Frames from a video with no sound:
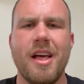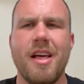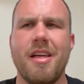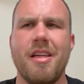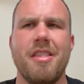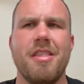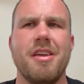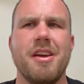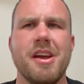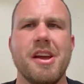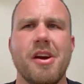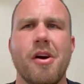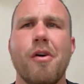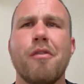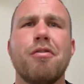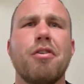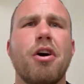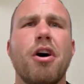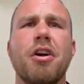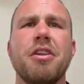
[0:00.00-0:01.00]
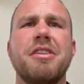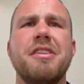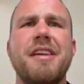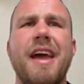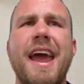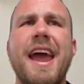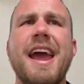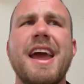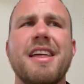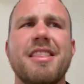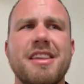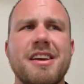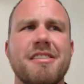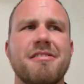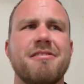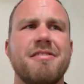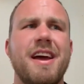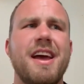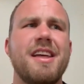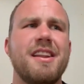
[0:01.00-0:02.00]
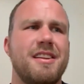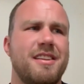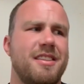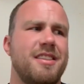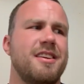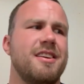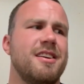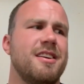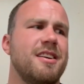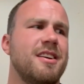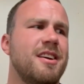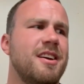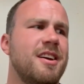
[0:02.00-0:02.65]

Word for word: The overall day, the event, the